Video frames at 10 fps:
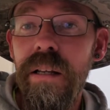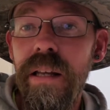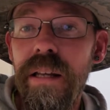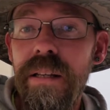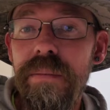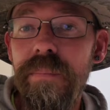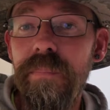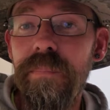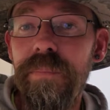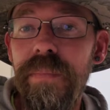it
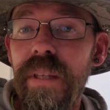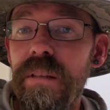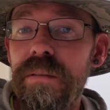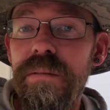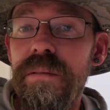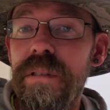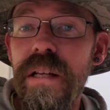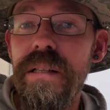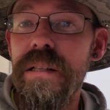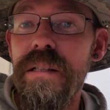
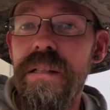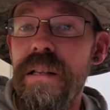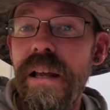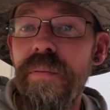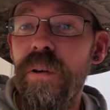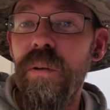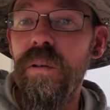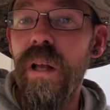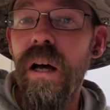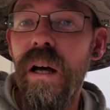doesn't save a whole
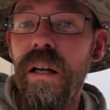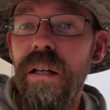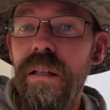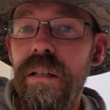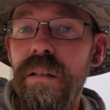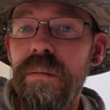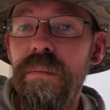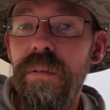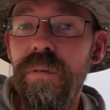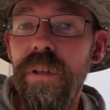lot.
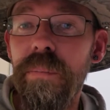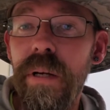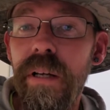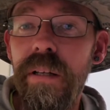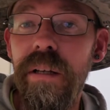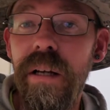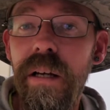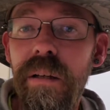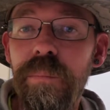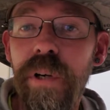With
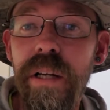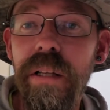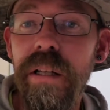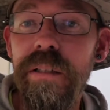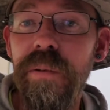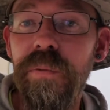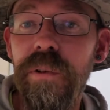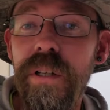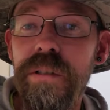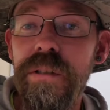my brake lock
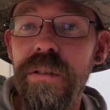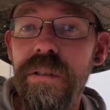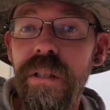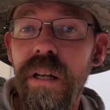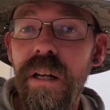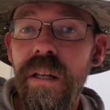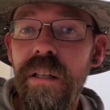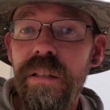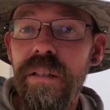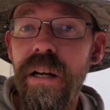differential,
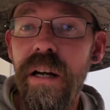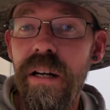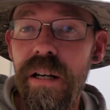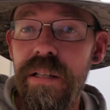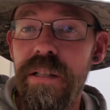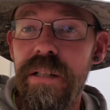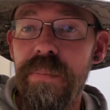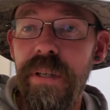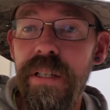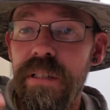the tire has to
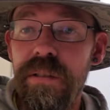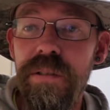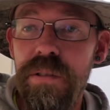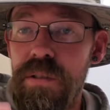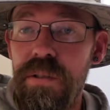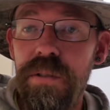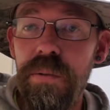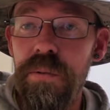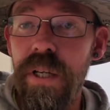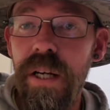spin
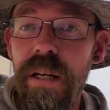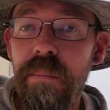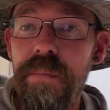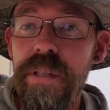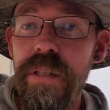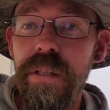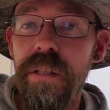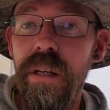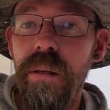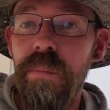2 times
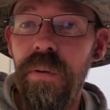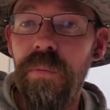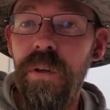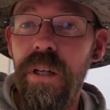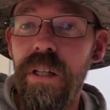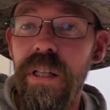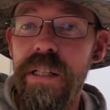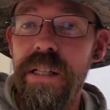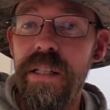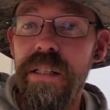before it
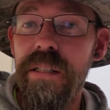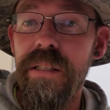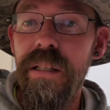clicks in,